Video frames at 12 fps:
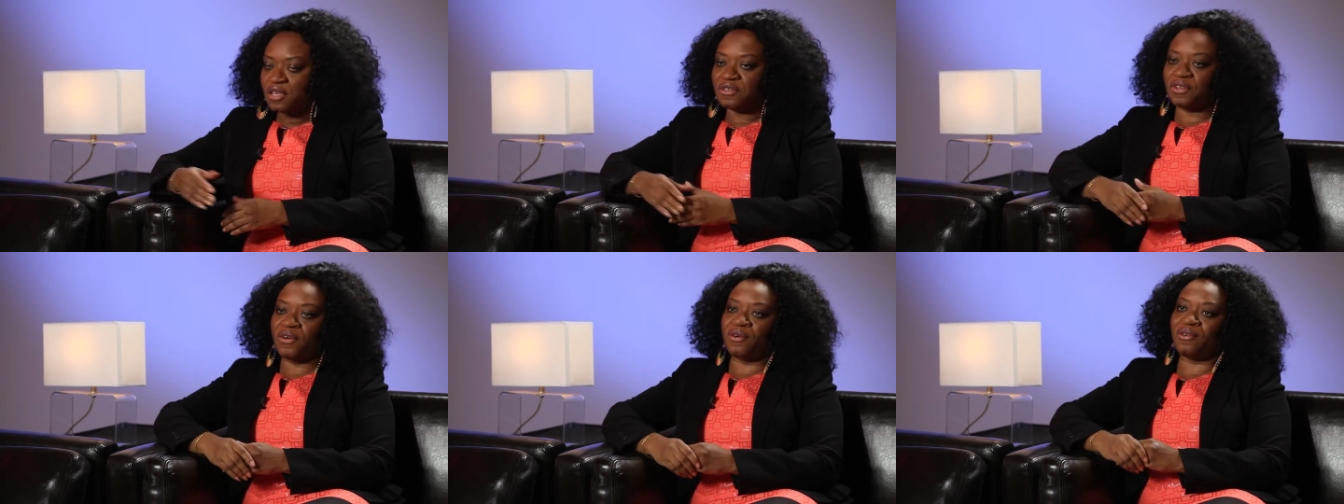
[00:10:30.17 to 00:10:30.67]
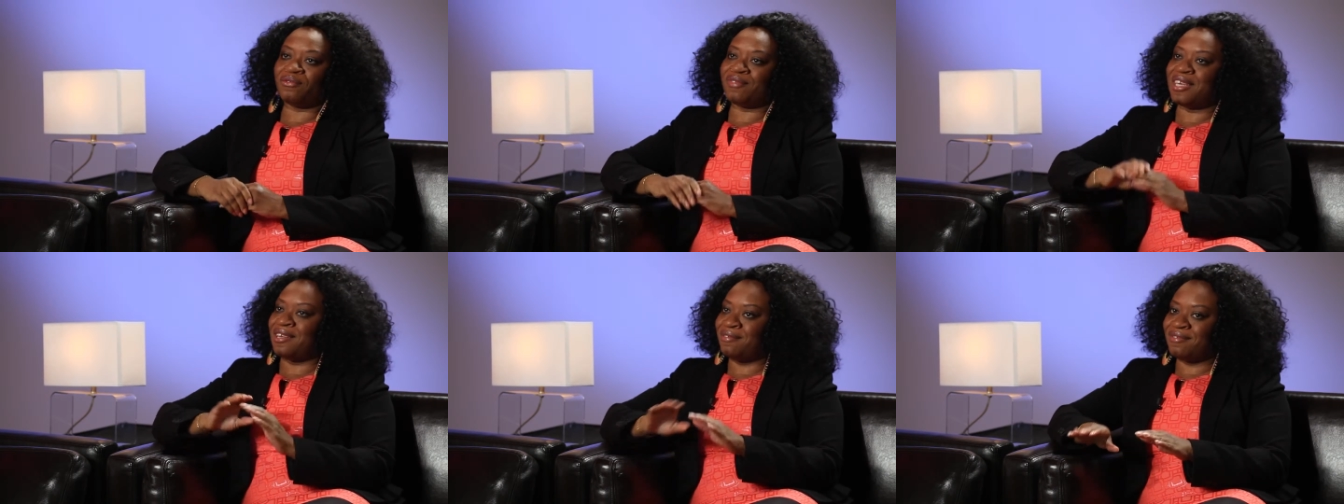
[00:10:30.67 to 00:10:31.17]

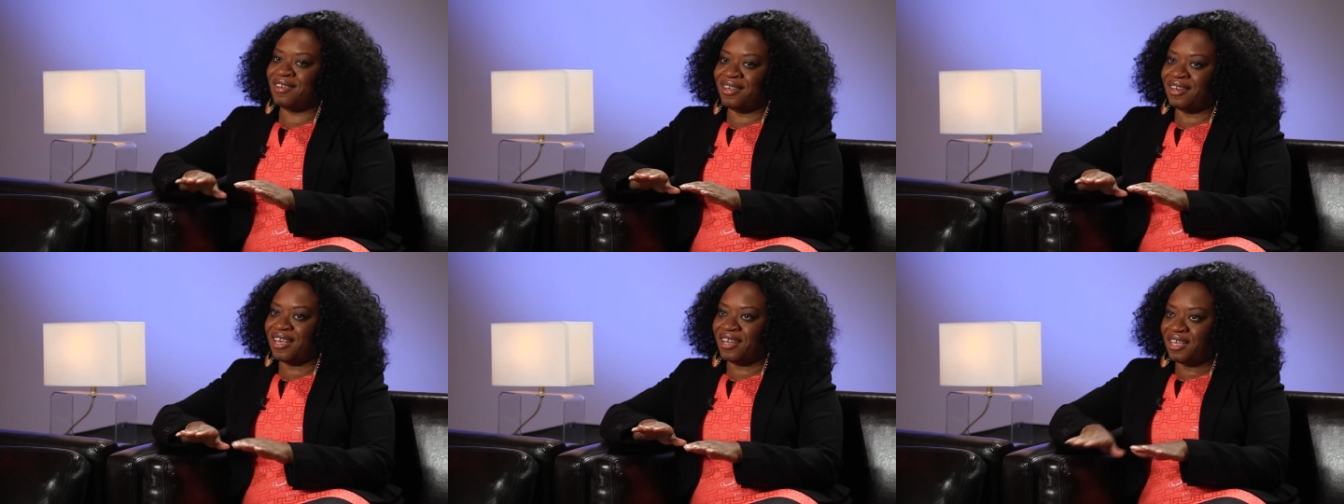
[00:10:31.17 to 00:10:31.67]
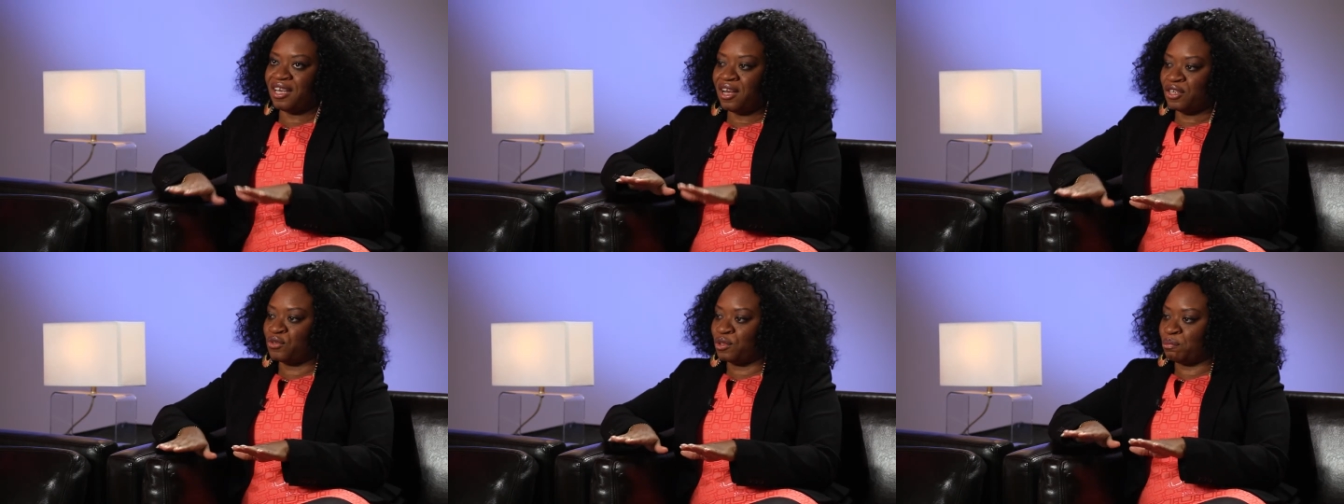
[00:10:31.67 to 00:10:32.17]
So in any
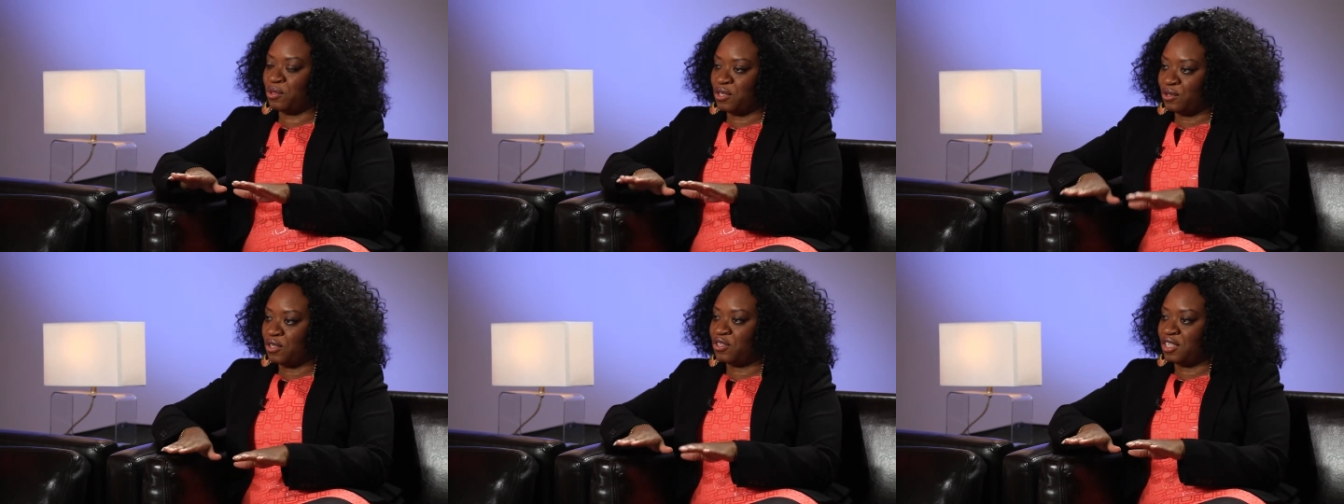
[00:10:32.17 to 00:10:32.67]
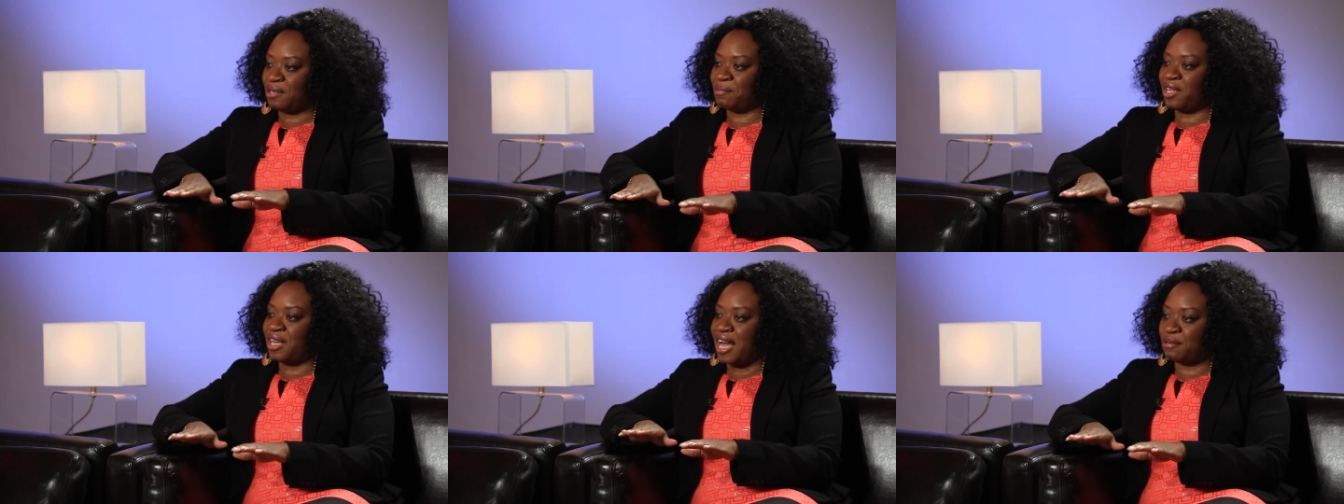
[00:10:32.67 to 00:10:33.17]
entrepreneurship,
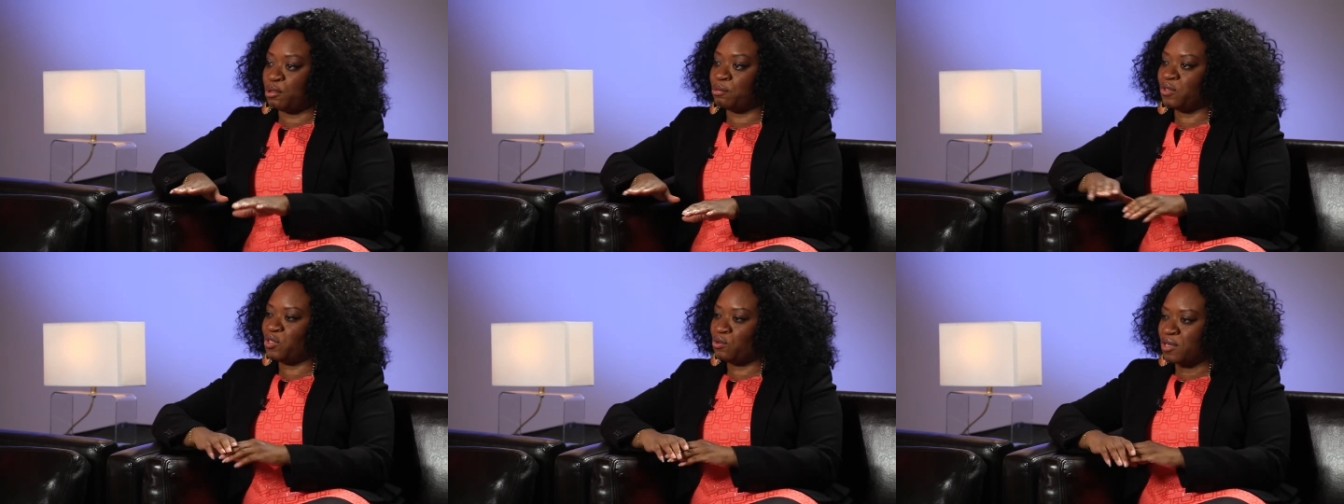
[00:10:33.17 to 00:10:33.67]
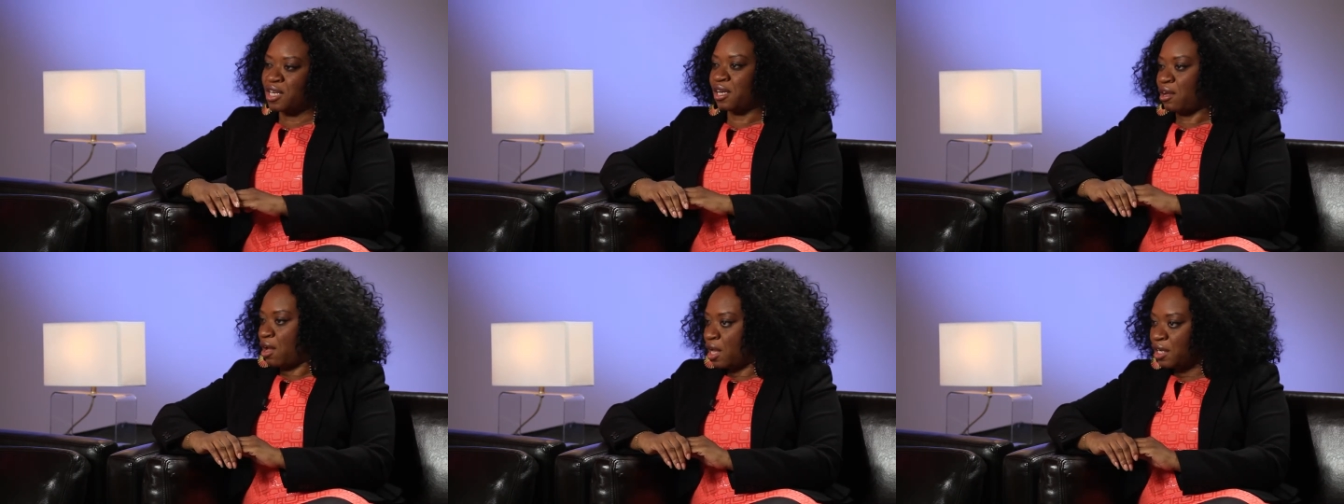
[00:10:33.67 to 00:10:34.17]
a lot of people do
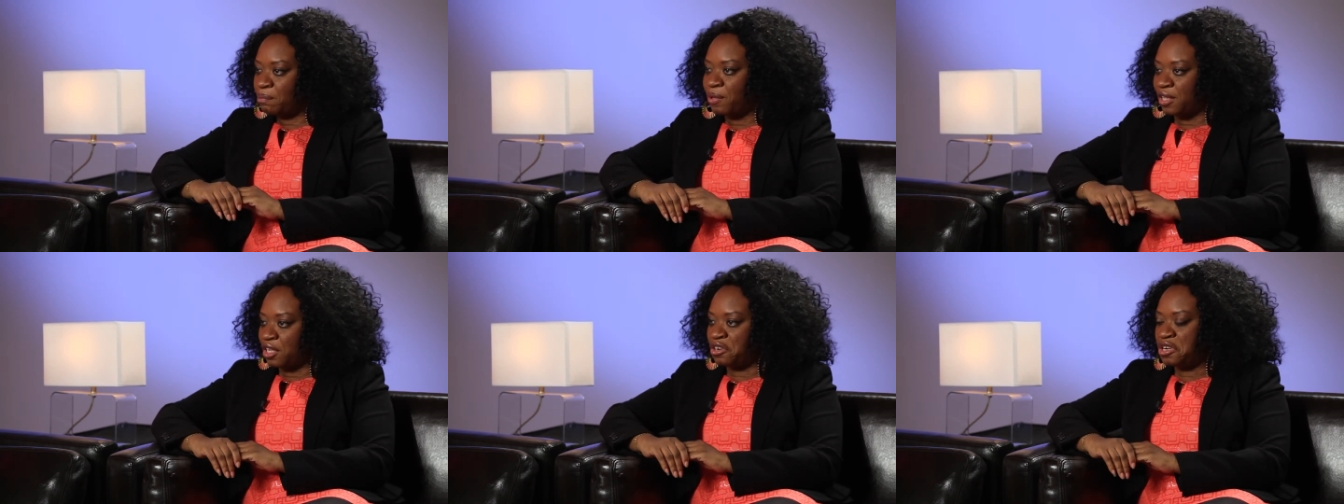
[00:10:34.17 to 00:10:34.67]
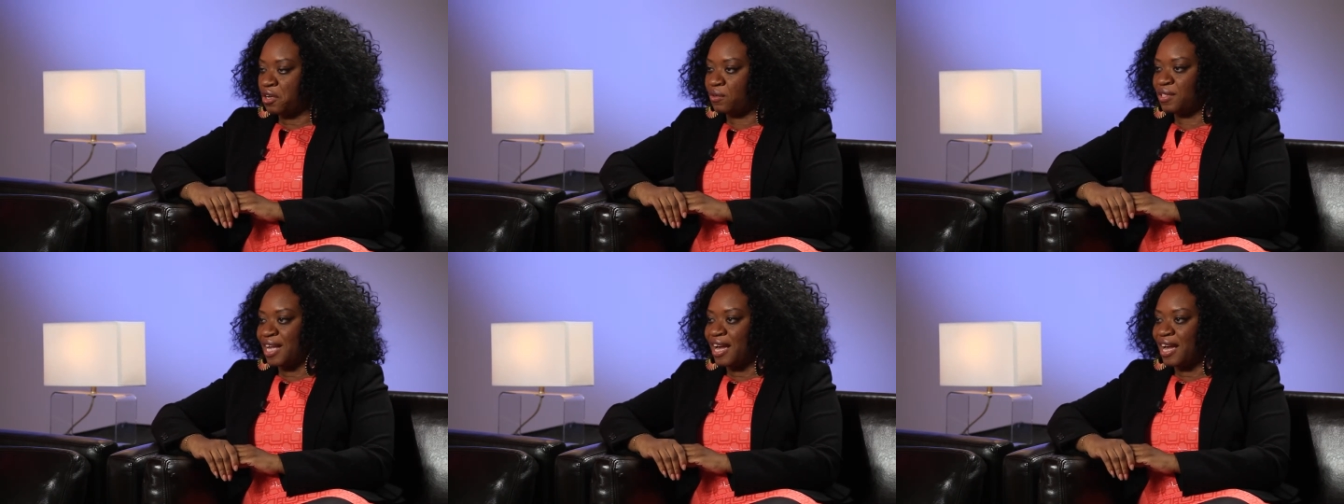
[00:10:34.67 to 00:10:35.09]
get caught up on their no's.